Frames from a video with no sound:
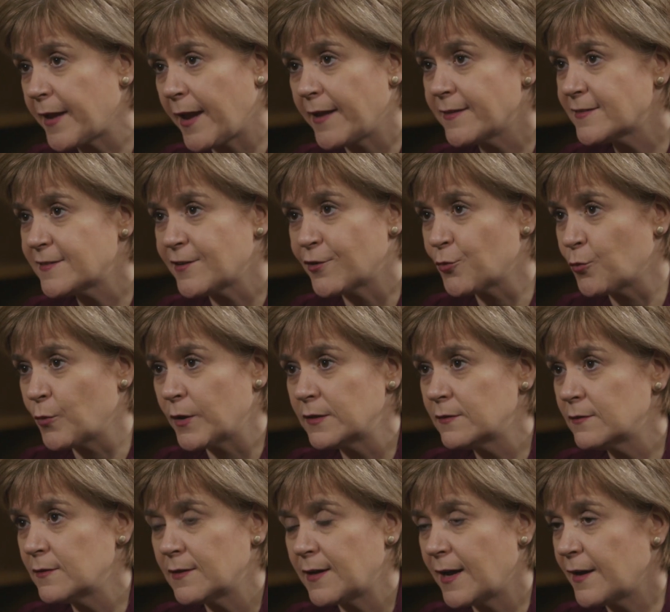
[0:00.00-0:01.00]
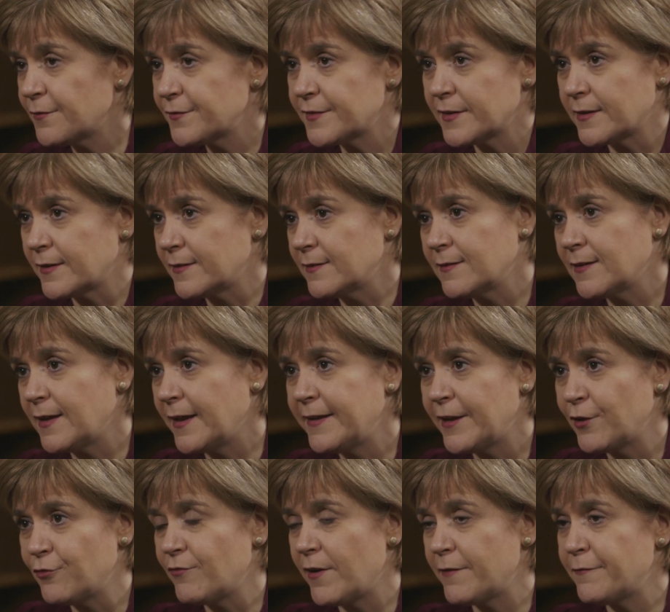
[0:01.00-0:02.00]
against our will after an in
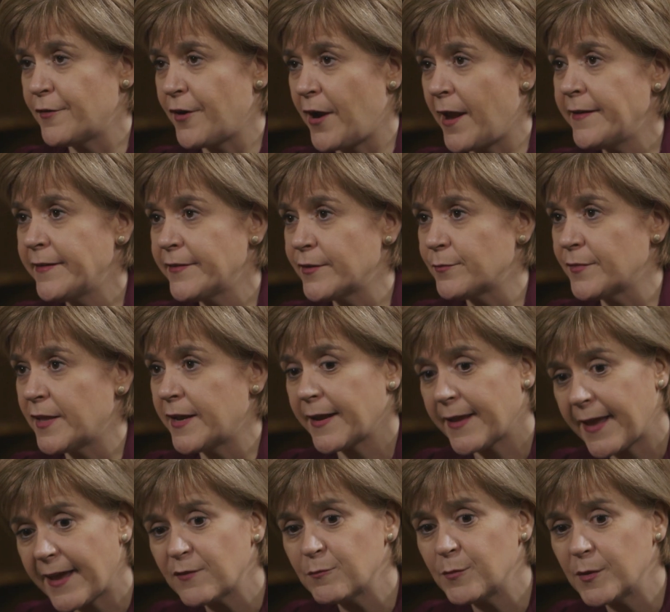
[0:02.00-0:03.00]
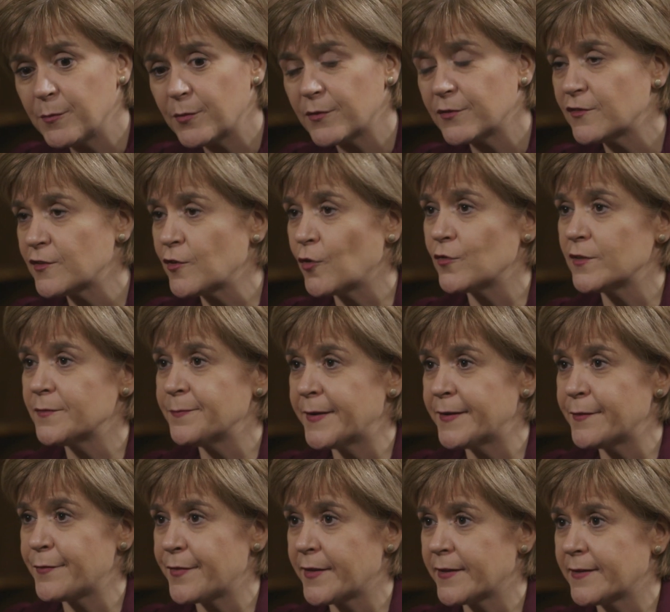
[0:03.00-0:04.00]
out referendum, then I guess people in Scotland
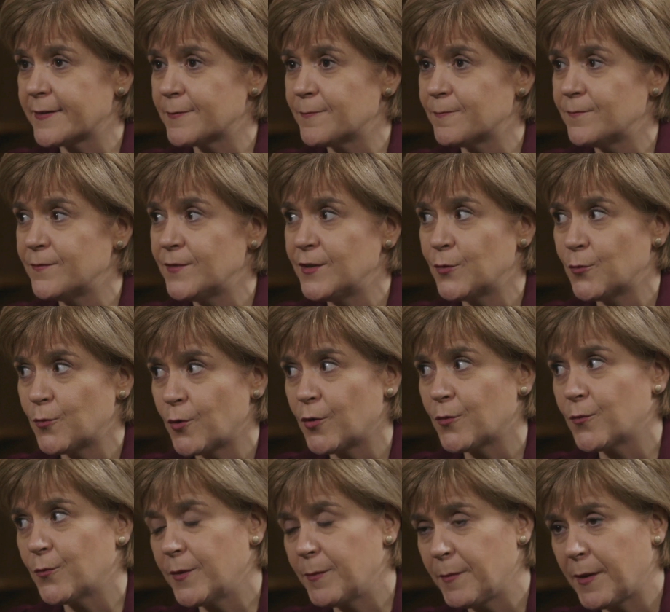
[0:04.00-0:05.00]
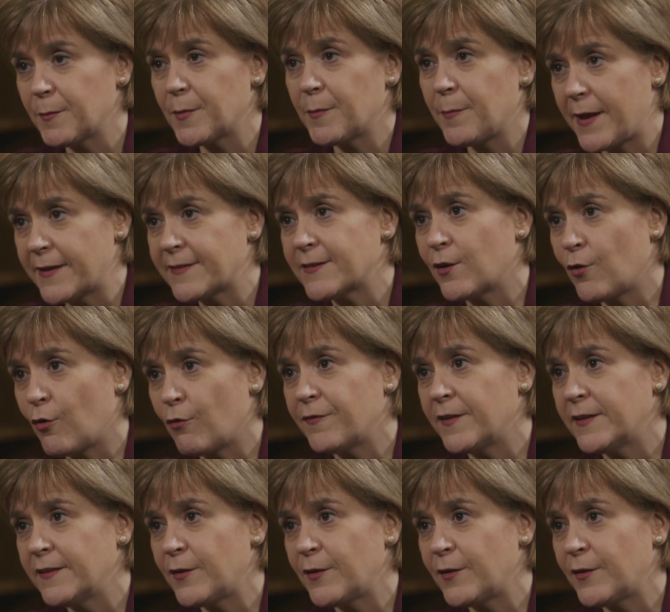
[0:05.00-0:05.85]
might think, you know what, we might be better off